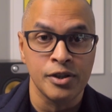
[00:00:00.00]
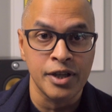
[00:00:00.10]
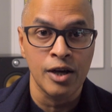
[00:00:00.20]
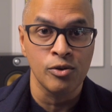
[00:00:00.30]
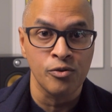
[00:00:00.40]
to
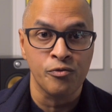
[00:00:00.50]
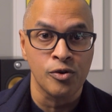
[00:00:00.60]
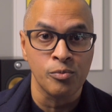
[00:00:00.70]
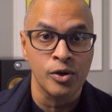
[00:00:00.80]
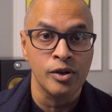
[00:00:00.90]
download
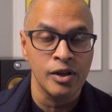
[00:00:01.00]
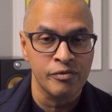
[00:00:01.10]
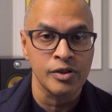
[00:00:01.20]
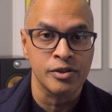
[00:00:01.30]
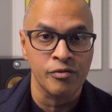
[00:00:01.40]
firmware
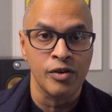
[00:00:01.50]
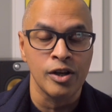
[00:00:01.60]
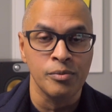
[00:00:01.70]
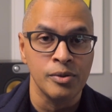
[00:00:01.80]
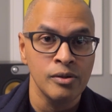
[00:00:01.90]
if it's
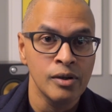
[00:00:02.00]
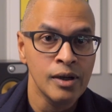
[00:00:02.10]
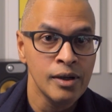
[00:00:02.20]
available.